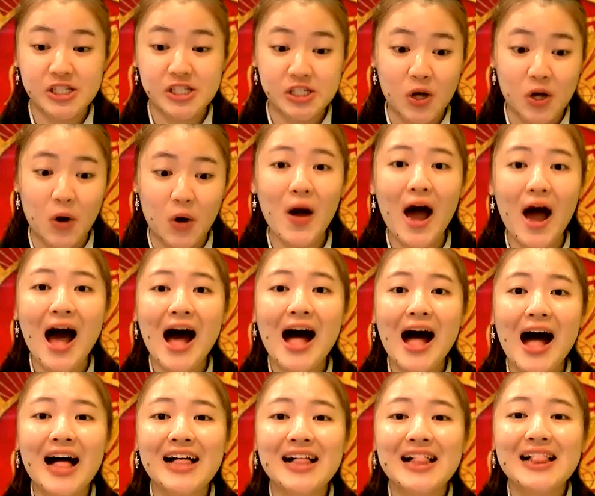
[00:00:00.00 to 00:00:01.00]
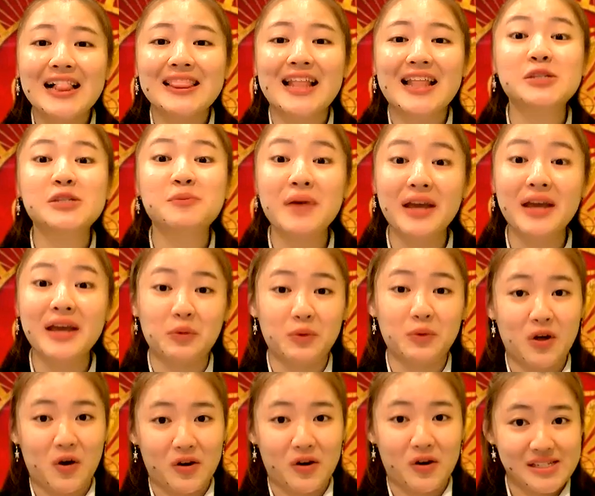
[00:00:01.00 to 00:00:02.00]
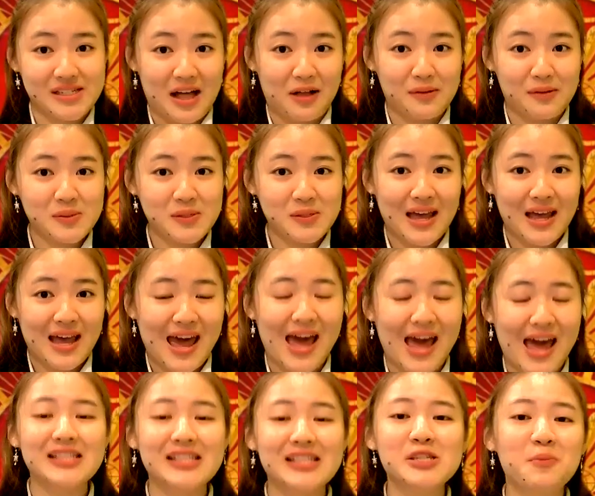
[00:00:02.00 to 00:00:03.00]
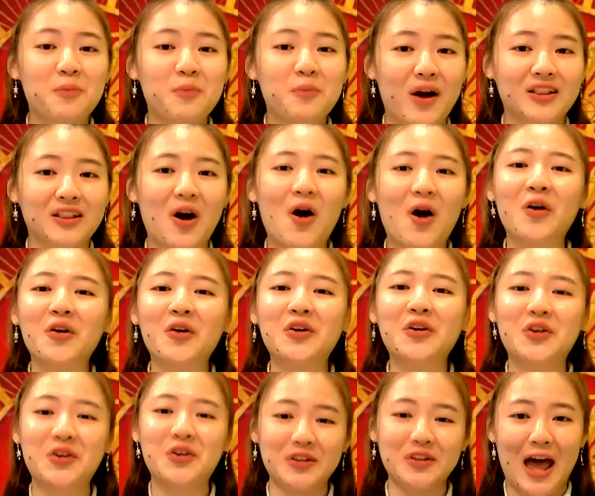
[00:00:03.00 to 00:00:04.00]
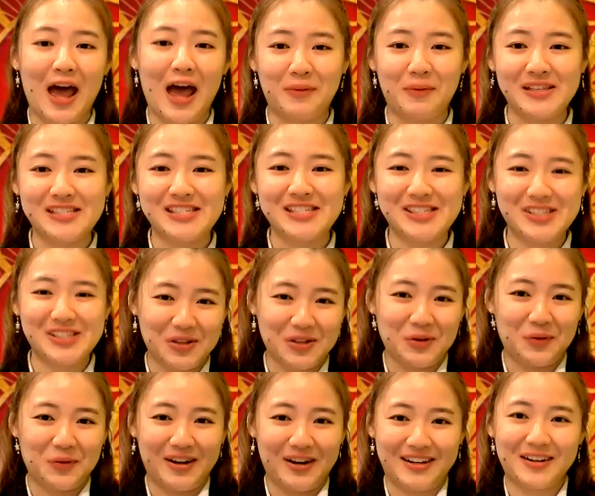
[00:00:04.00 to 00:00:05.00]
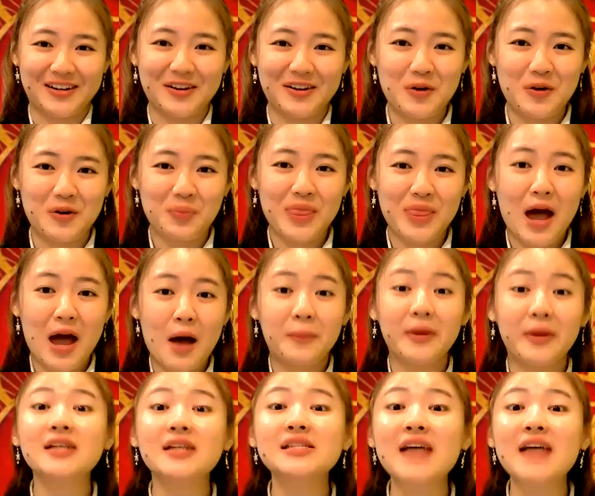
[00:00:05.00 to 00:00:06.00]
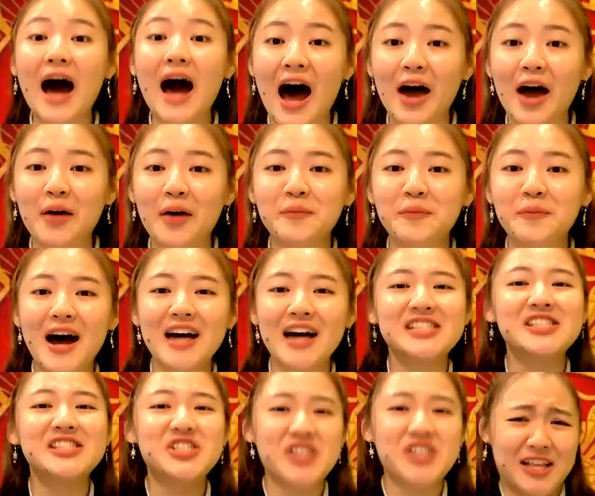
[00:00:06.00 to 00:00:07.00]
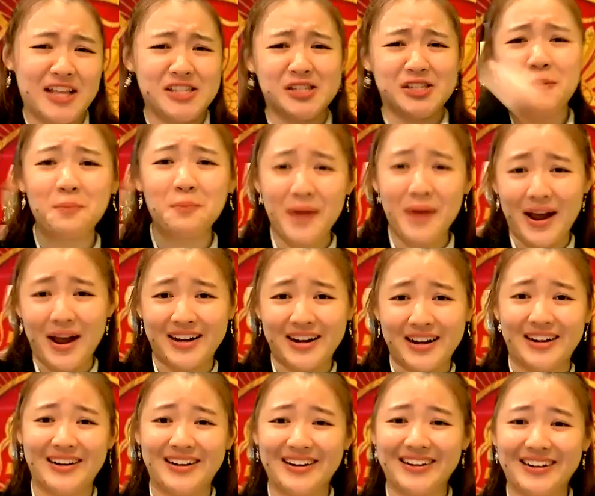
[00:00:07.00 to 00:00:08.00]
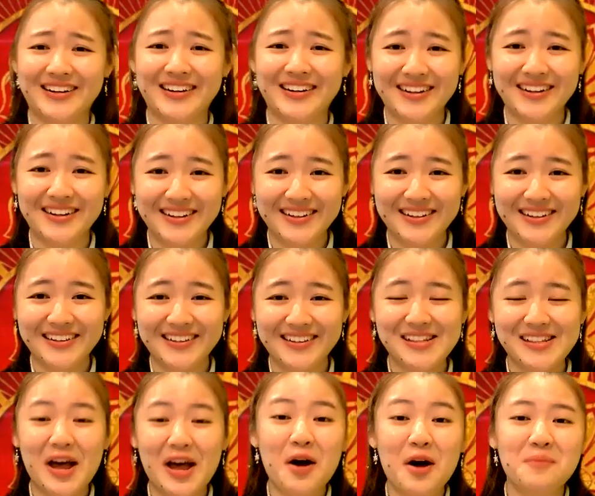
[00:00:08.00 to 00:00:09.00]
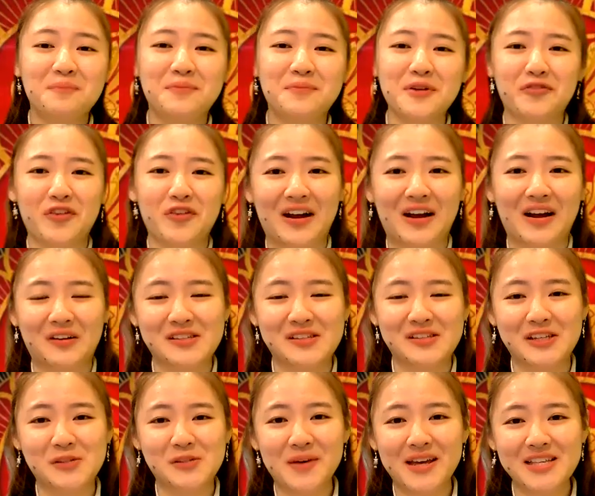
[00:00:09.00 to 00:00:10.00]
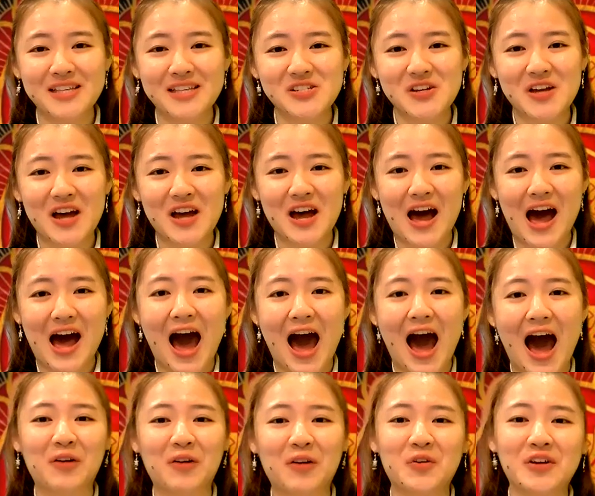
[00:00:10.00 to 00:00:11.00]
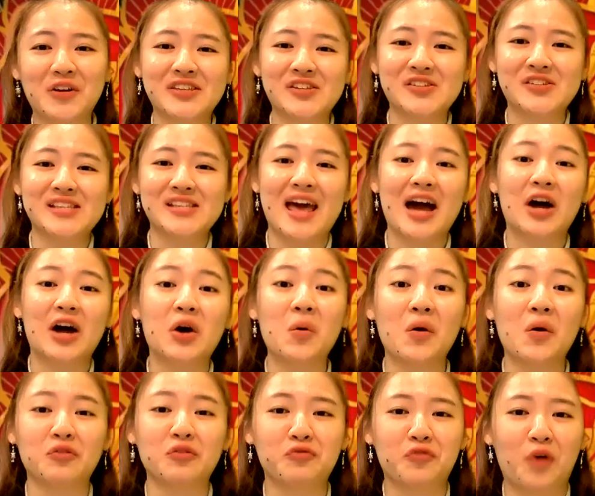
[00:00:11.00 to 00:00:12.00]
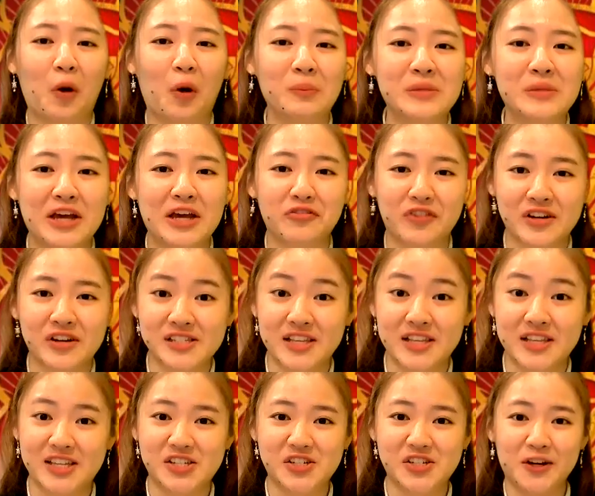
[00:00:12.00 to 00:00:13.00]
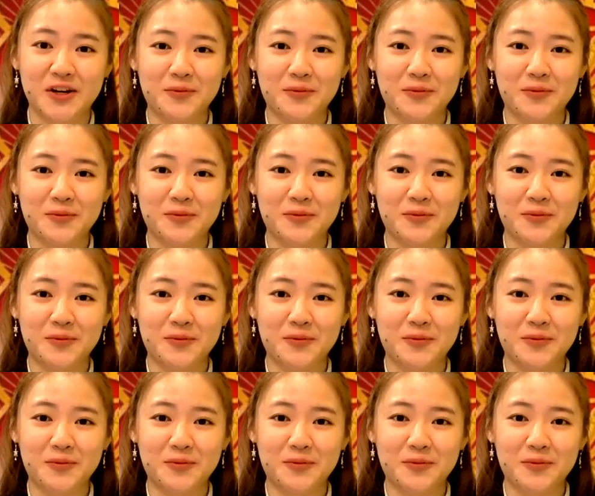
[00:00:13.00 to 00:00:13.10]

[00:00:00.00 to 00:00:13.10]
So, let's begin with ourselves and spread our good habits to the world. Because I'm a change maker. Before I close this speech, I want to say a quote from Jeffrey Sage.